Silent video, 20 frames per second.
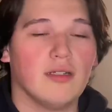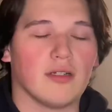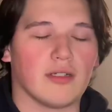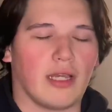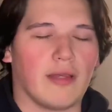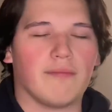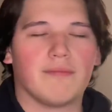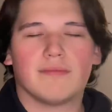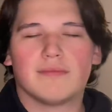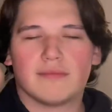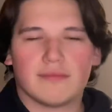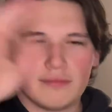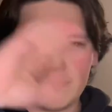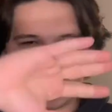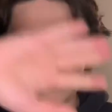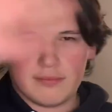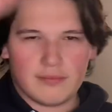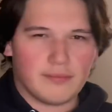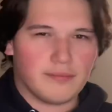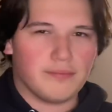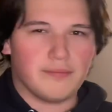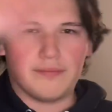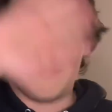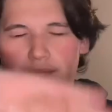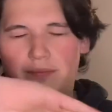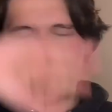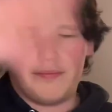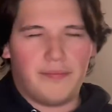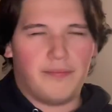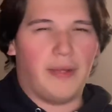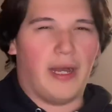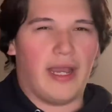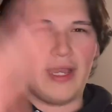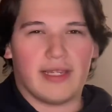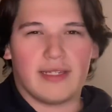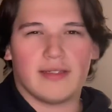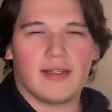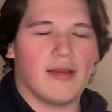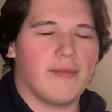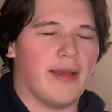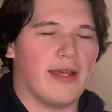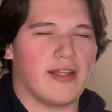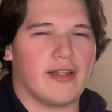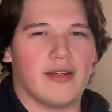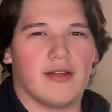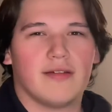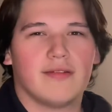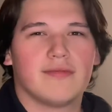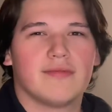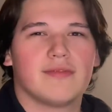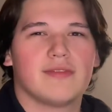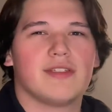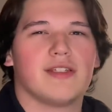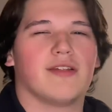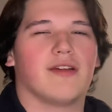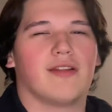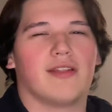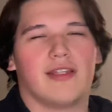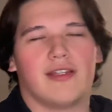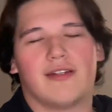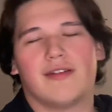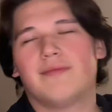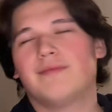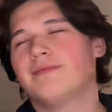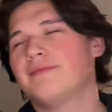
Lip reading: Okay. Bye. I'm out of here. See y'all later.